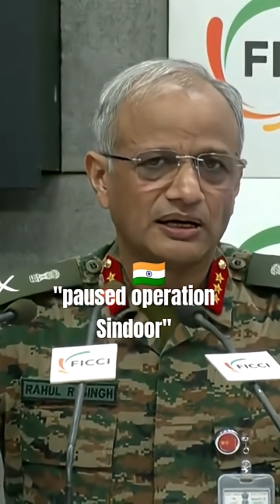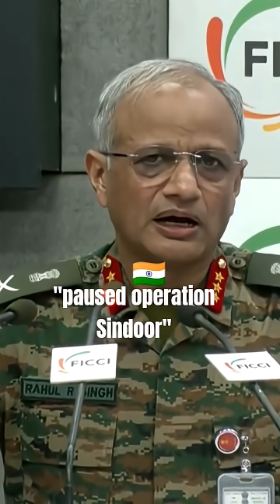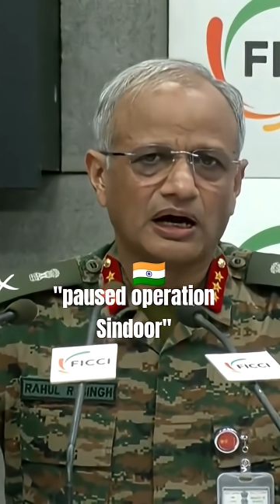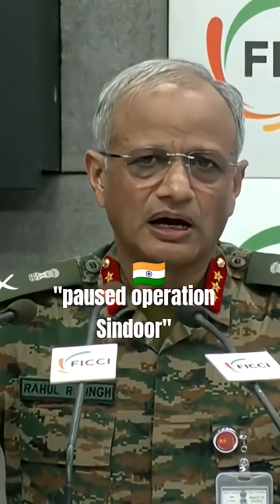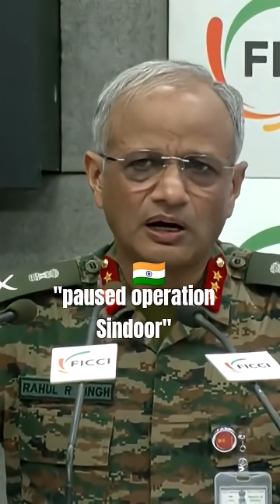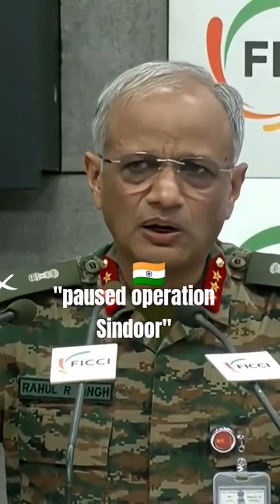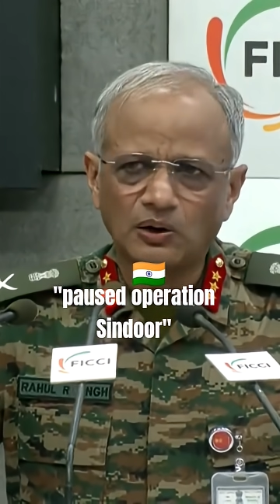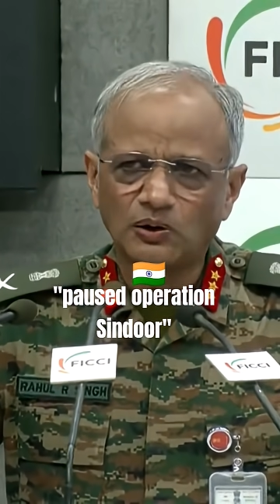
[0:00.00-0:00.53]

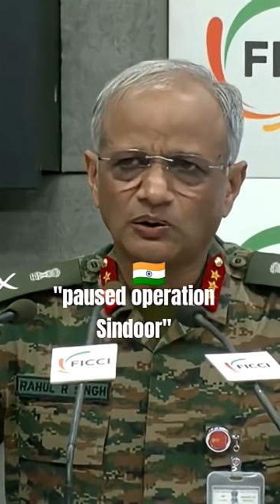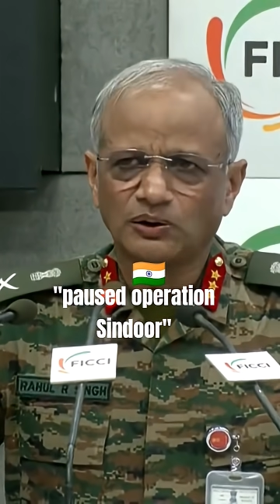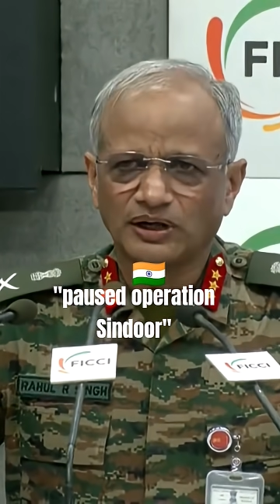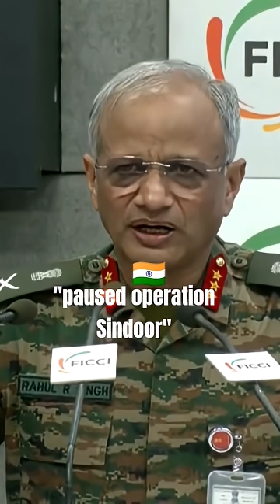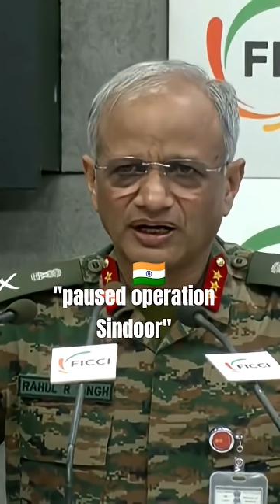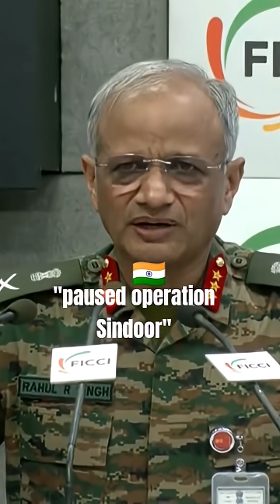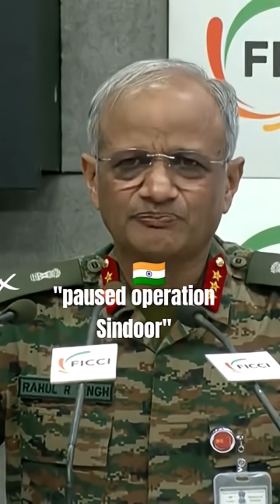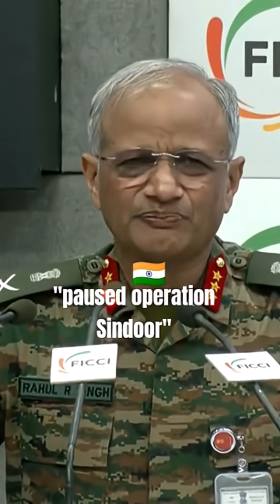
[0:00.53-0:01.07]
and how
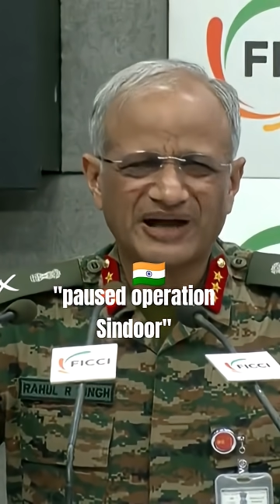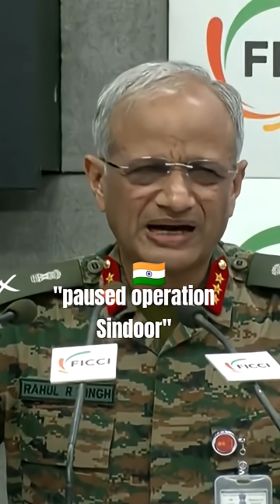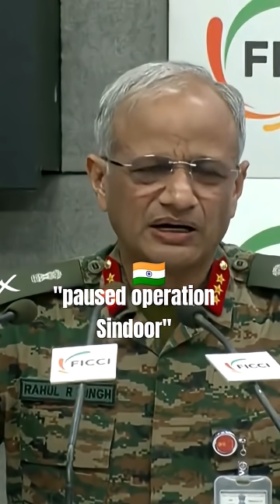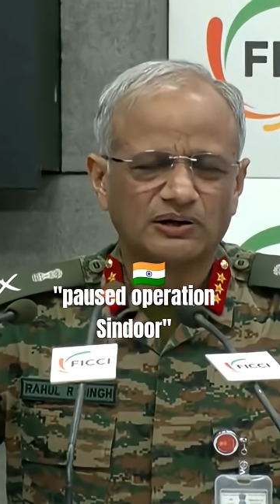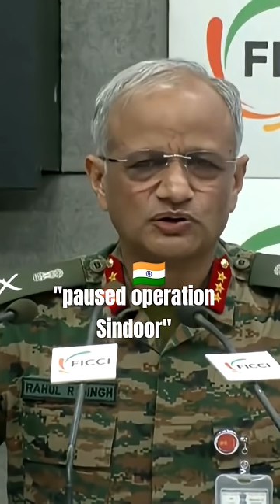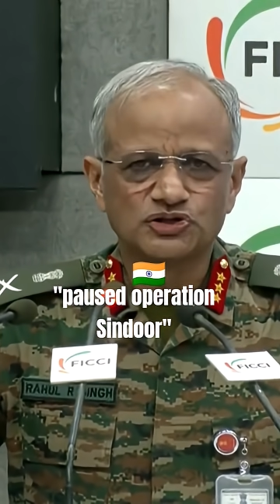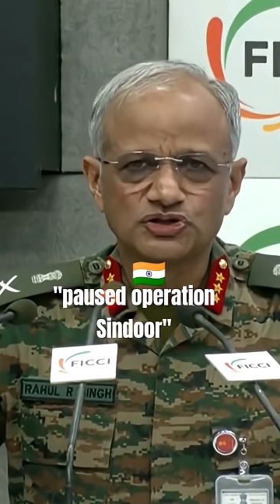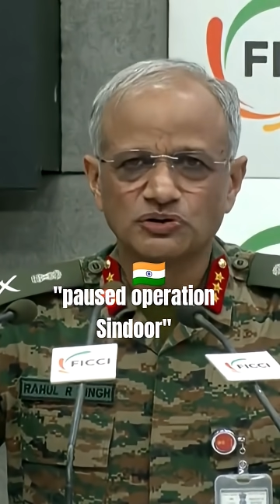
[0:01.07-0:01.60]
it
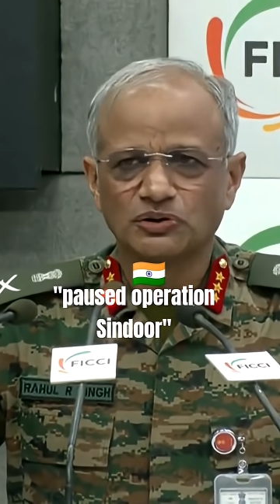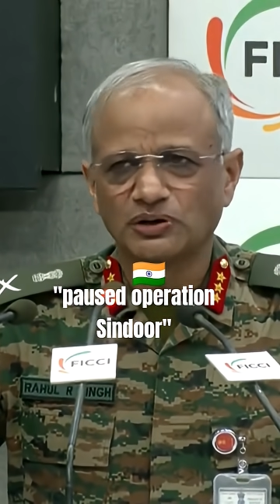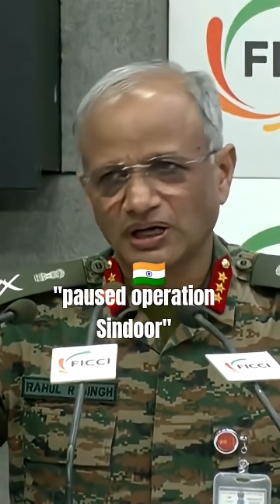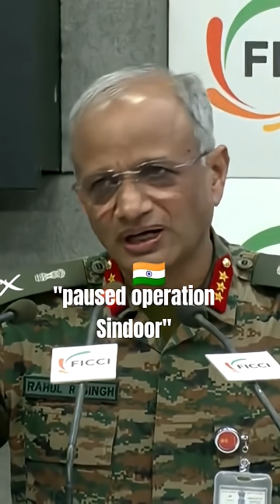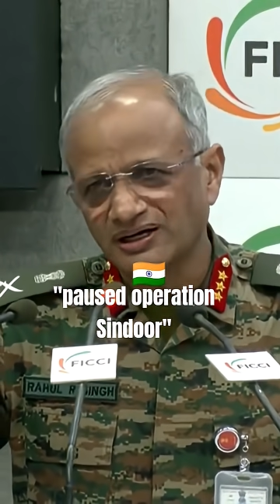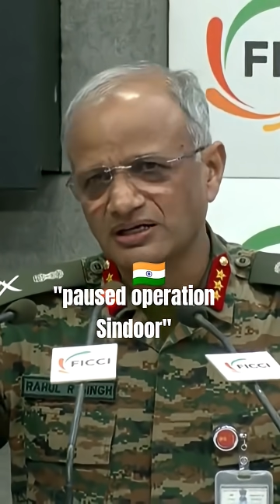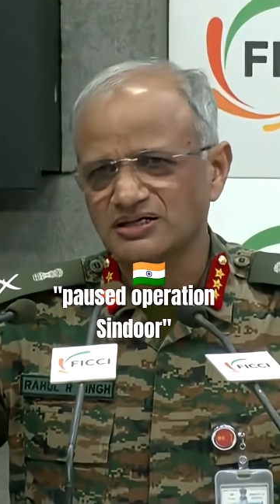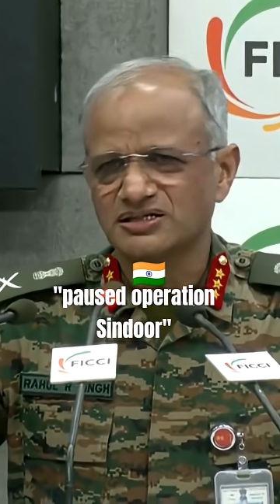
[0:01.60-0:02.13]
panned out.
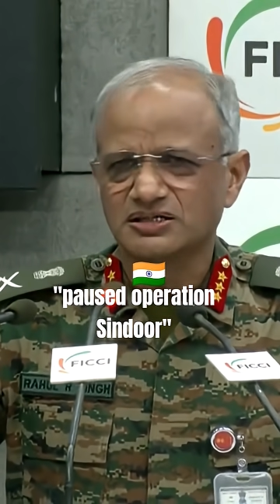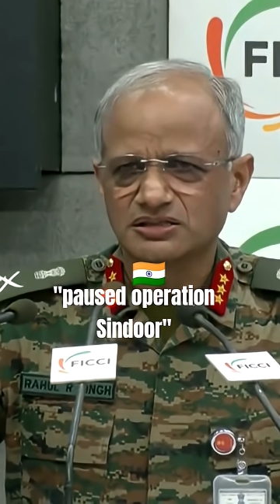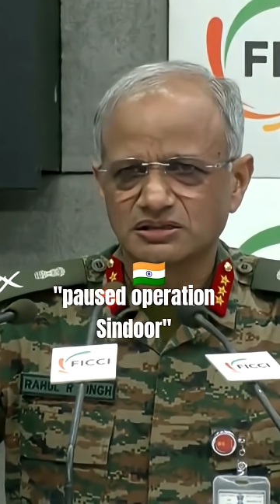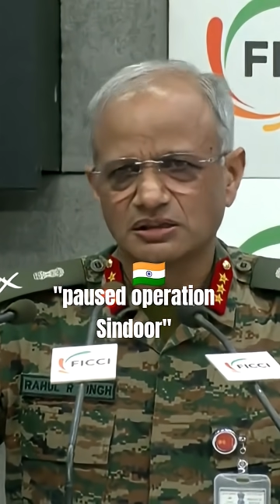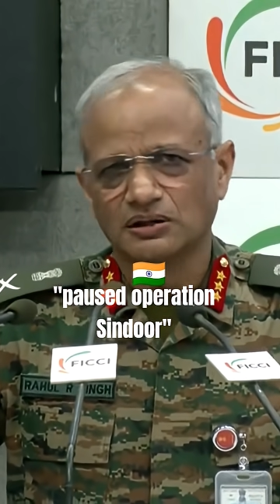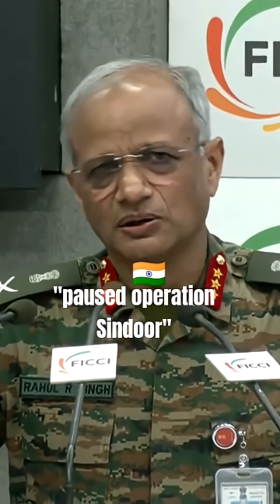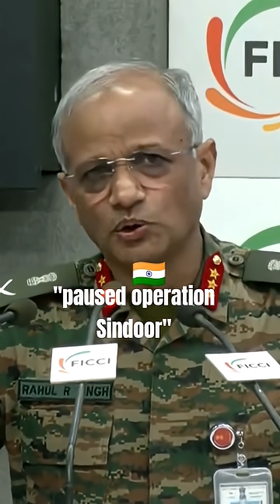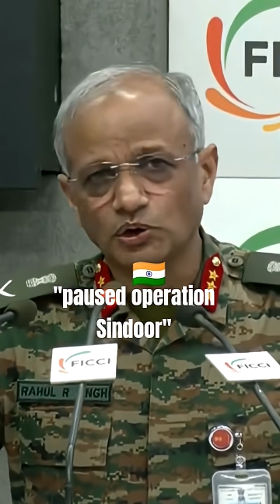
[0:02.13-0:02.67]
So it
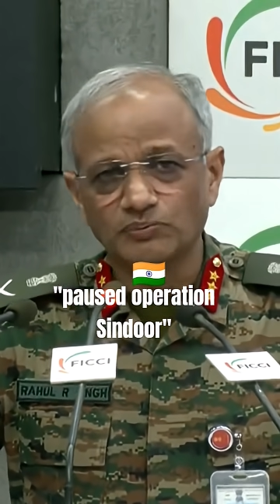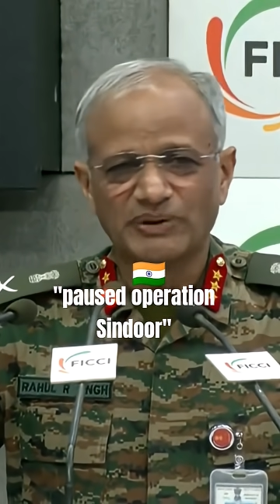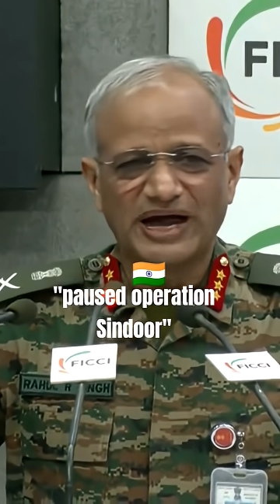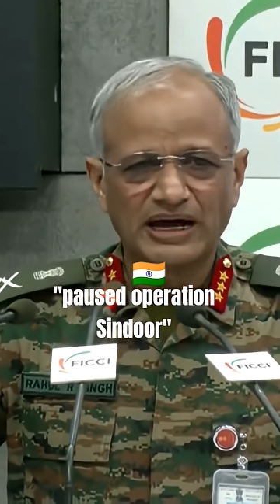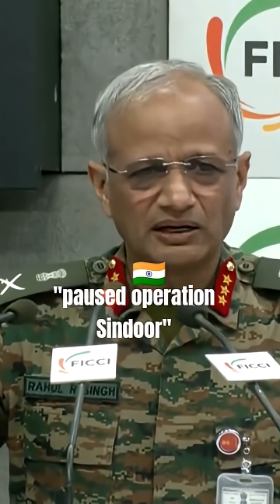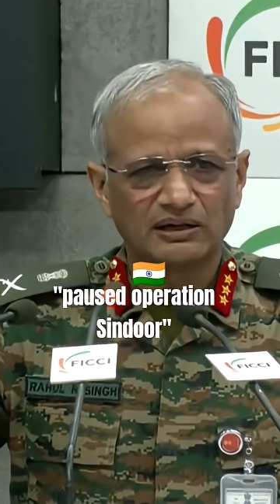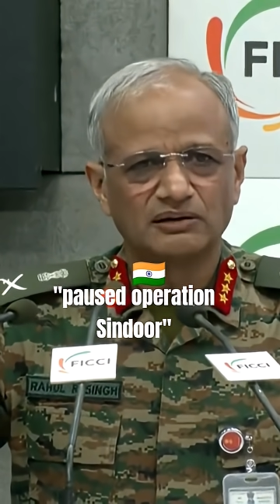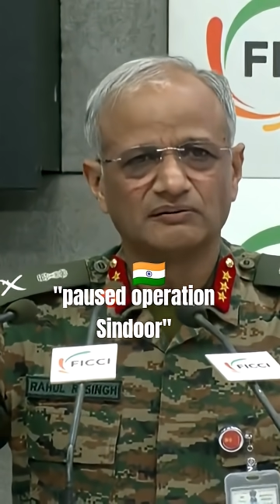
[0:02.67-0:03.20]
is good,
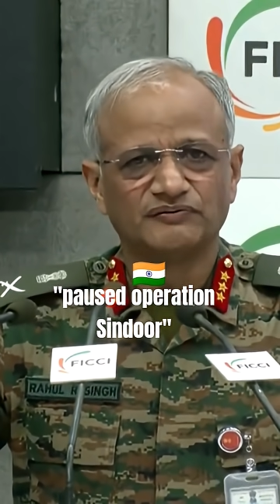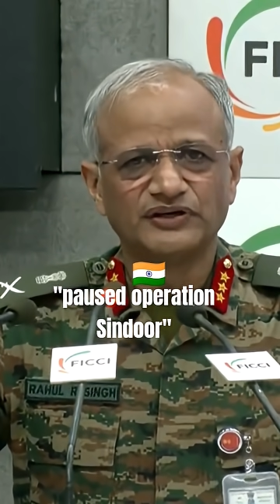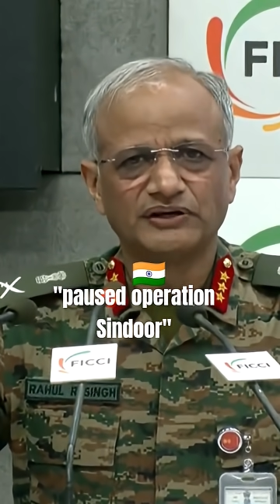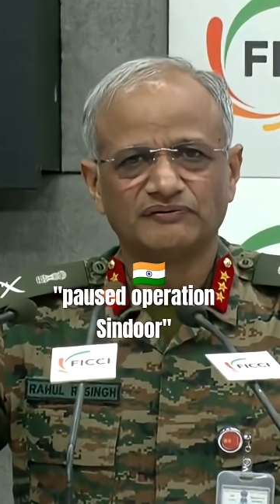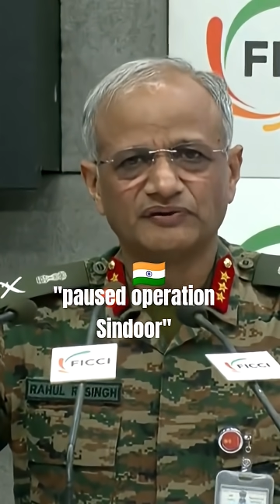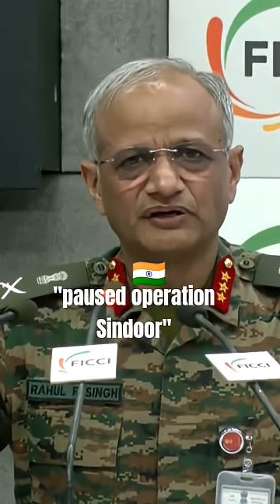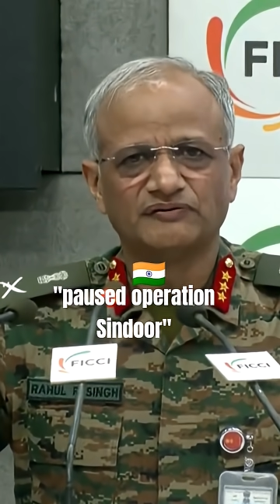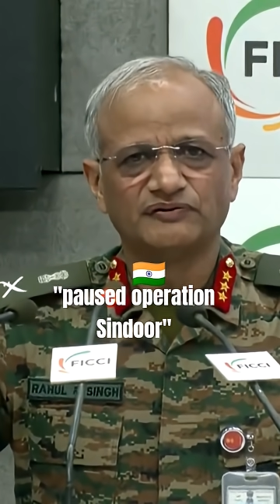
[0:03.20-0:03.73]
bad.
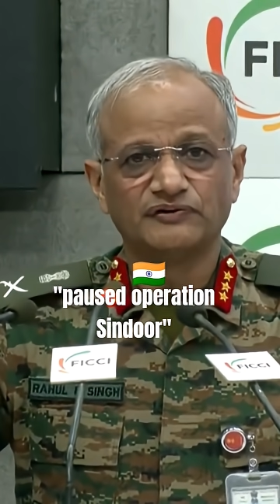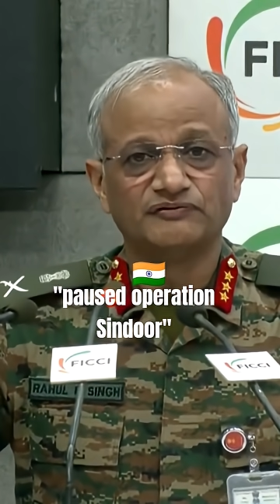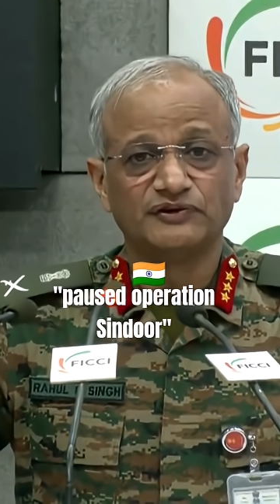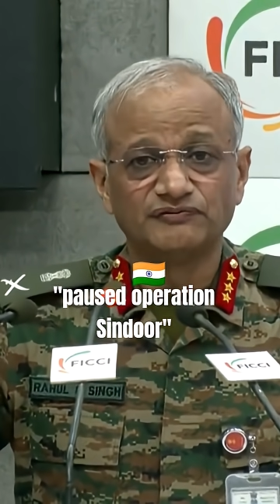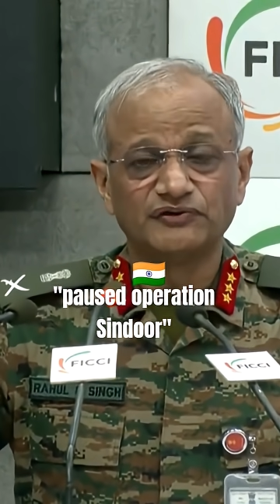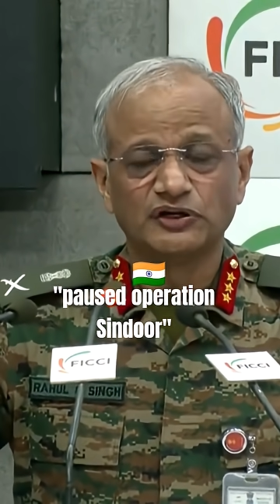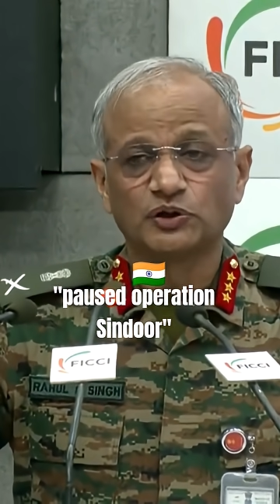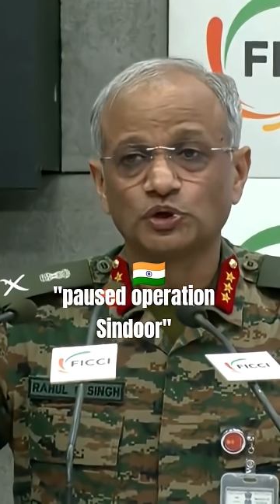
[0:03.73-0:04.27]
We
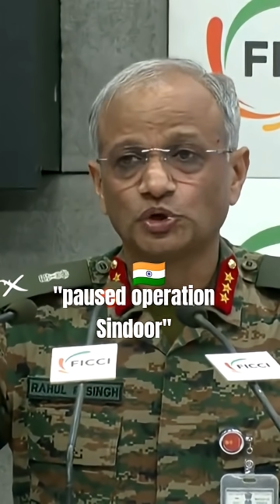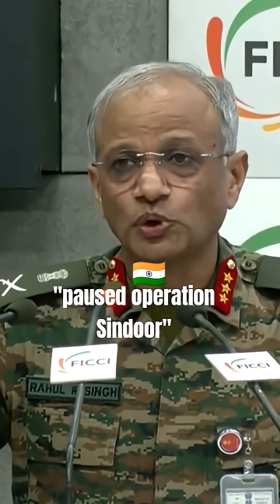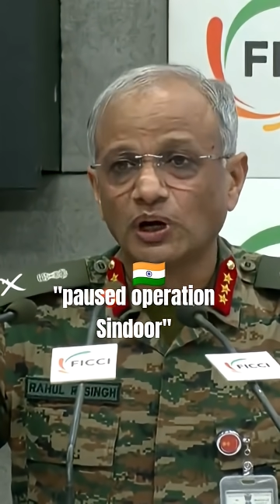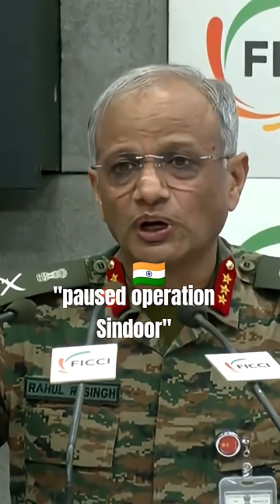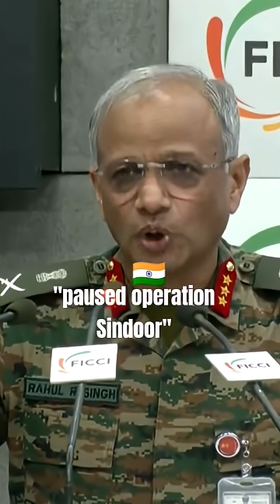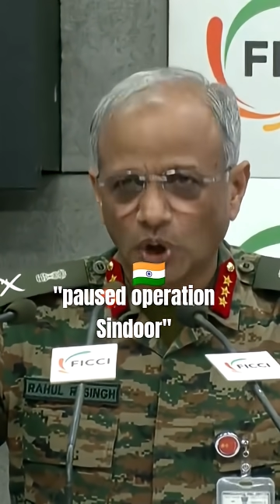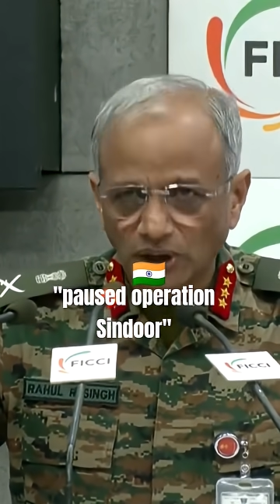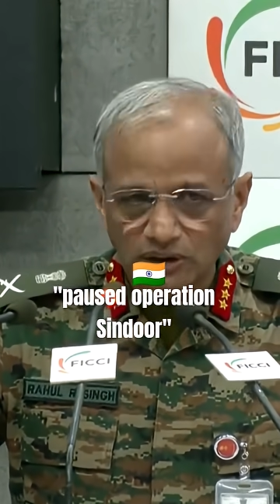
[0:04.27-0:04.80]
could
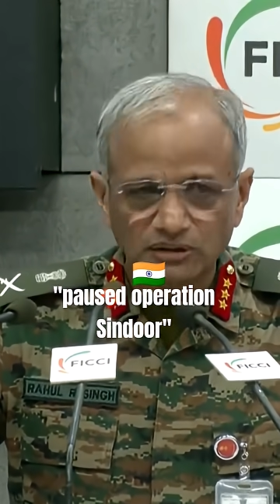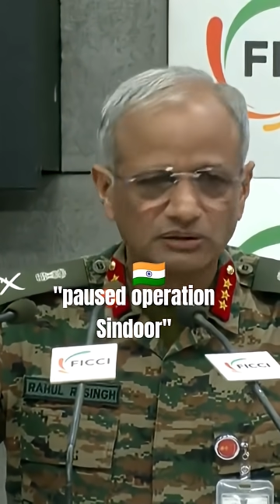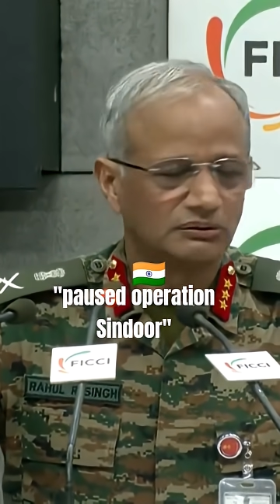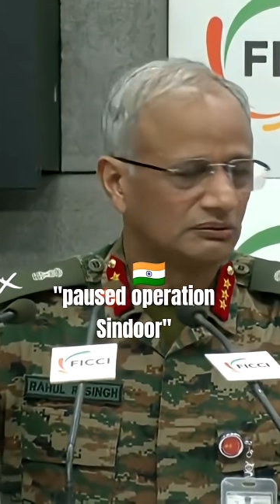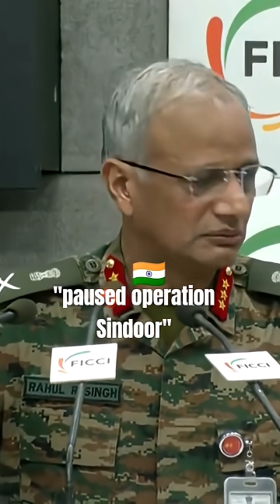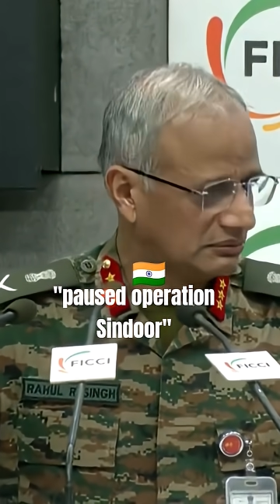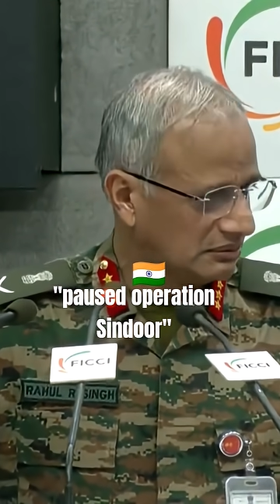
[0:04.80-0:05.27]
do a lot.